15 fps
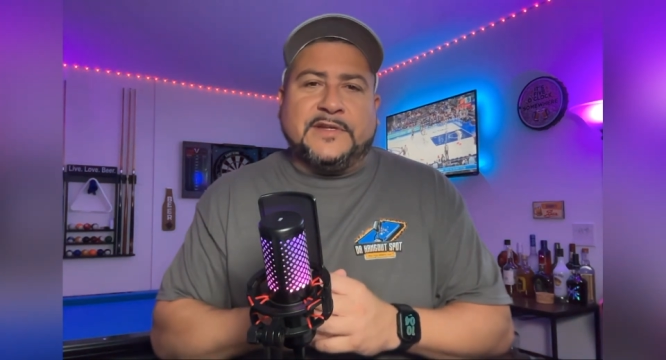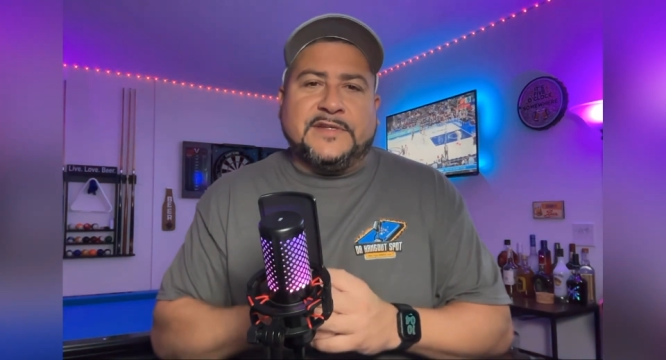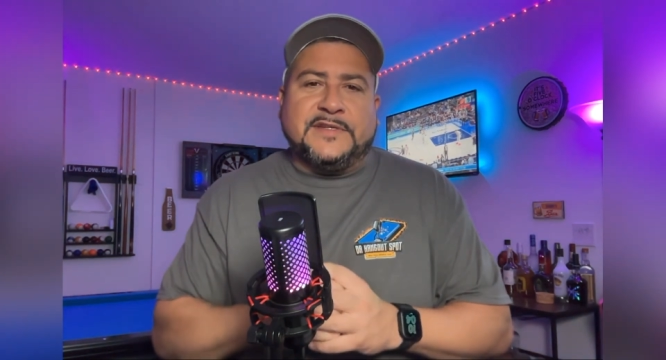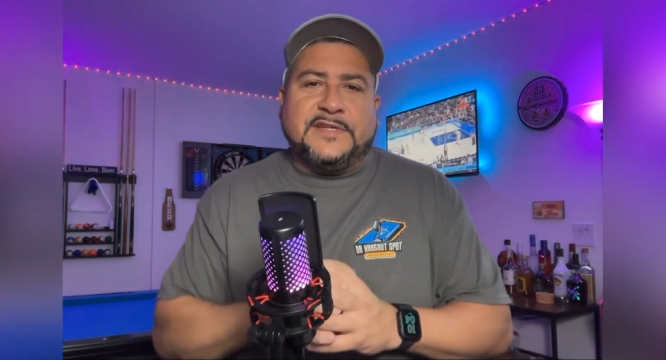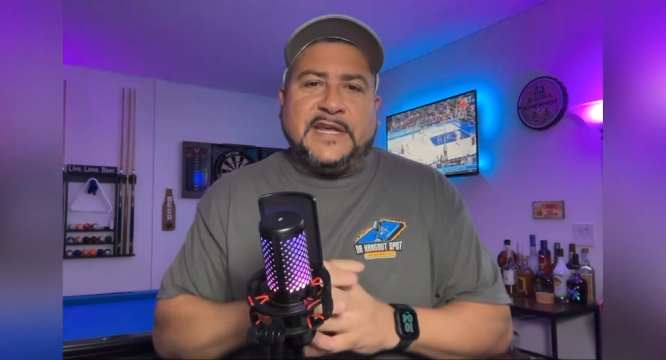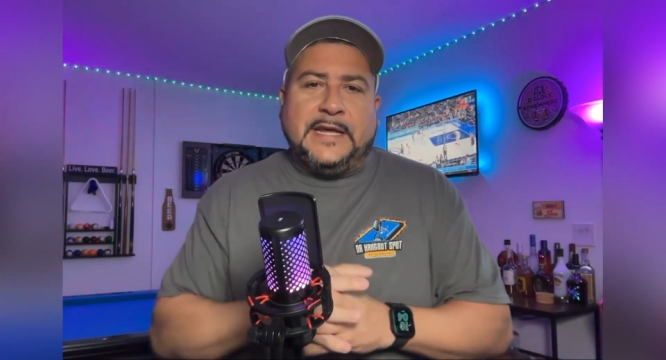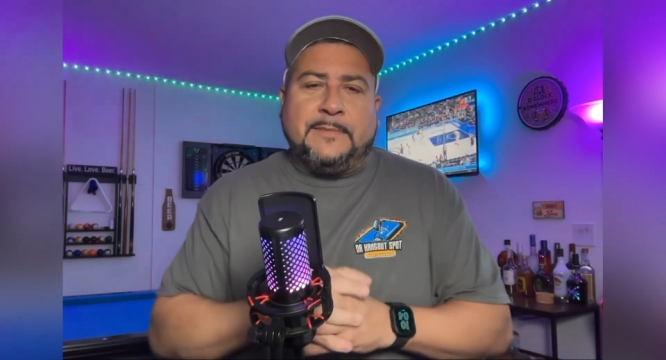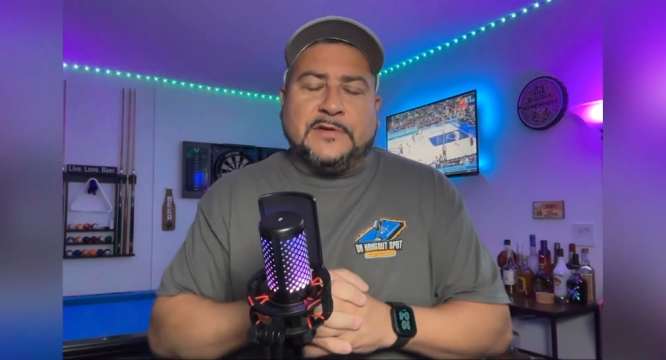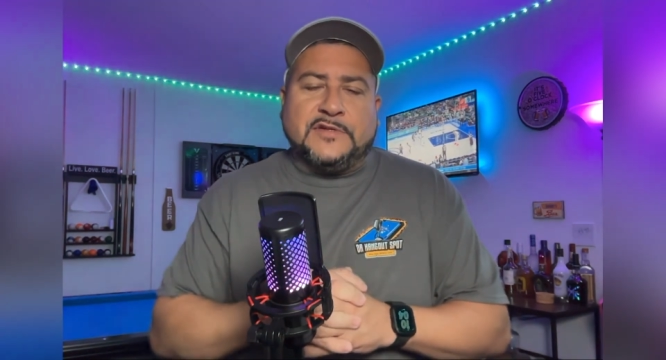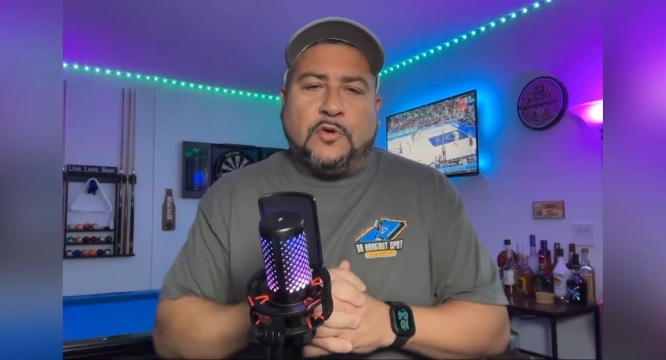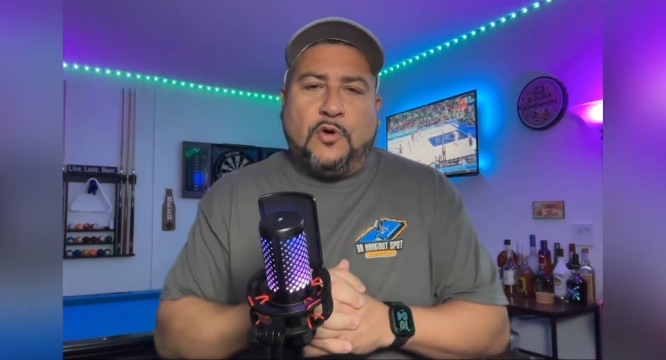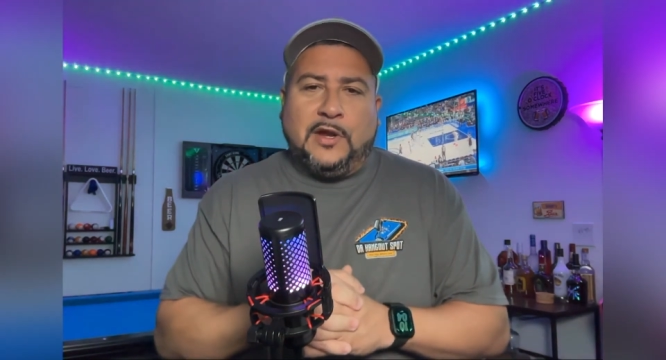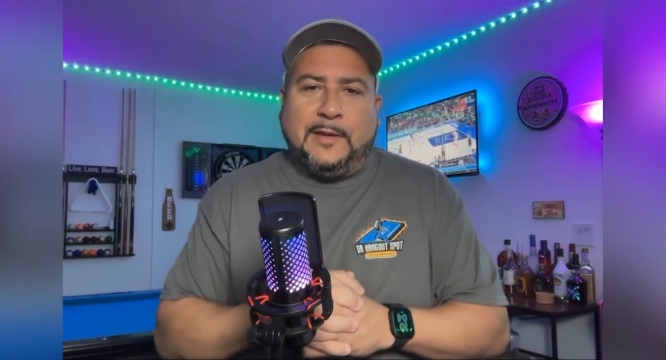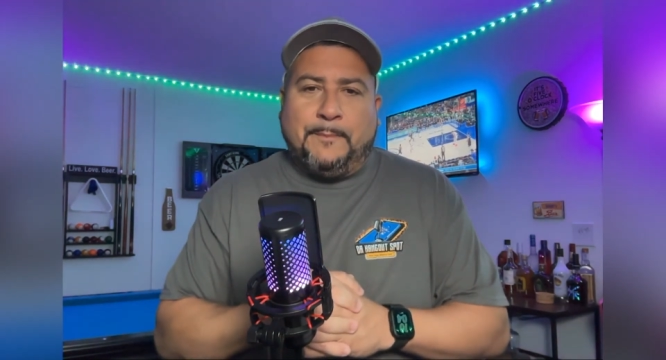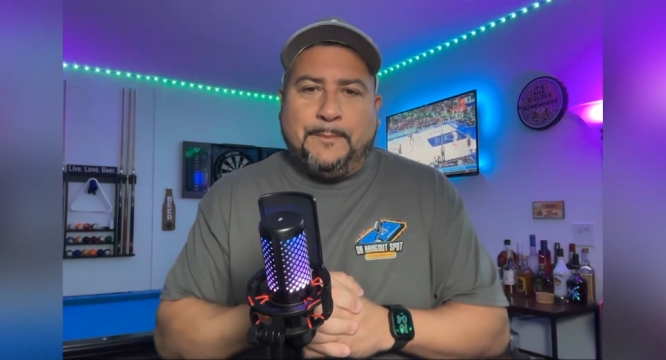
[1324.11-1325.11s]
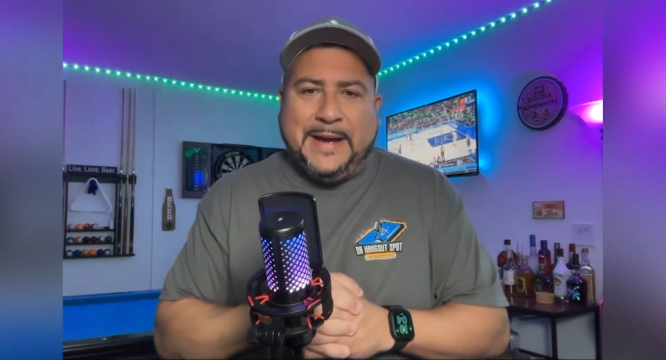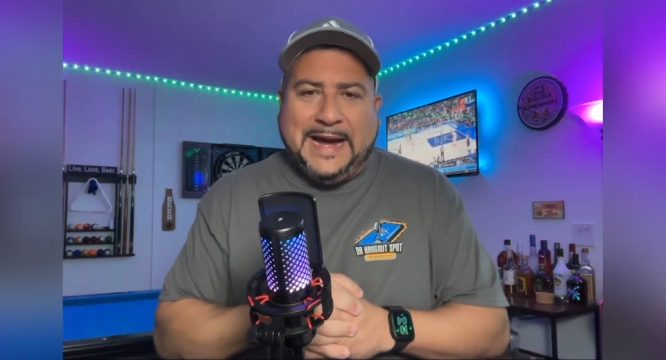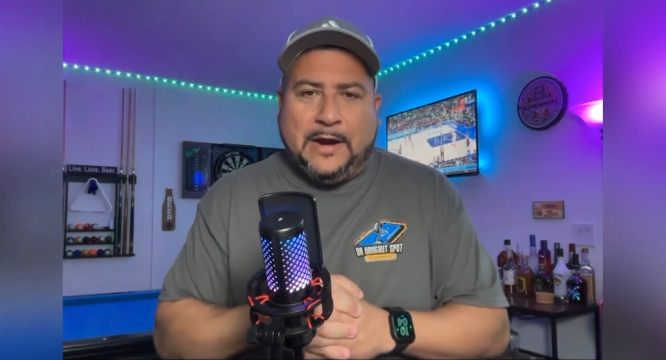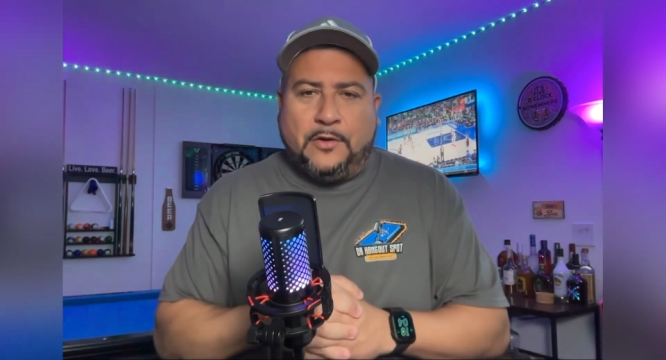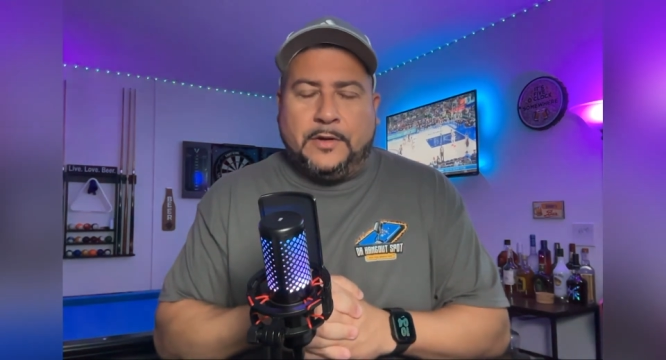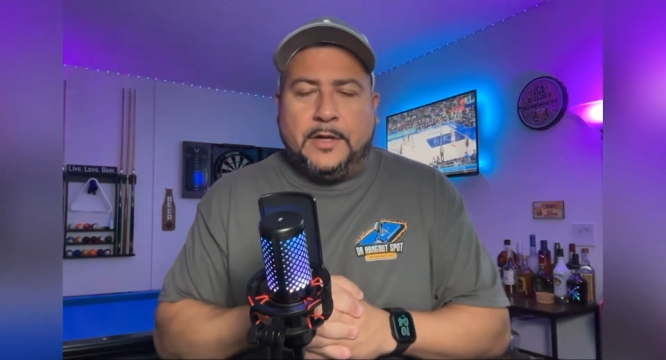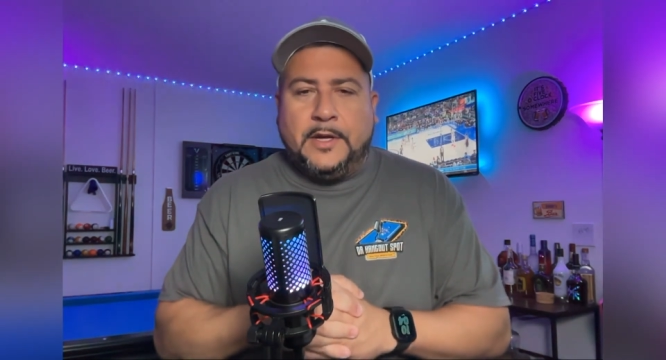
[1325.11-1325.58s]
this team is all
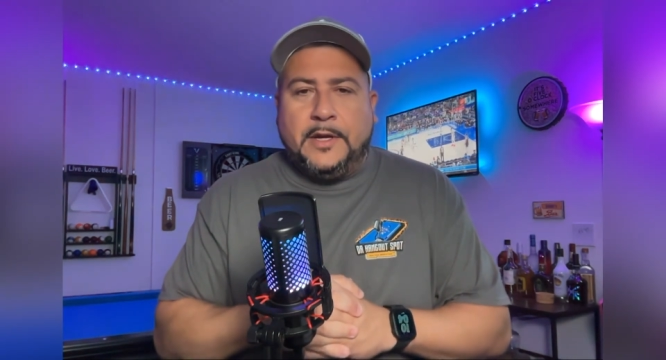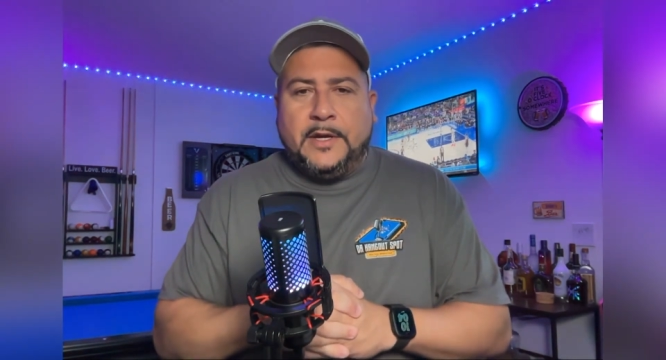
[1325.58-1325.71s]
about.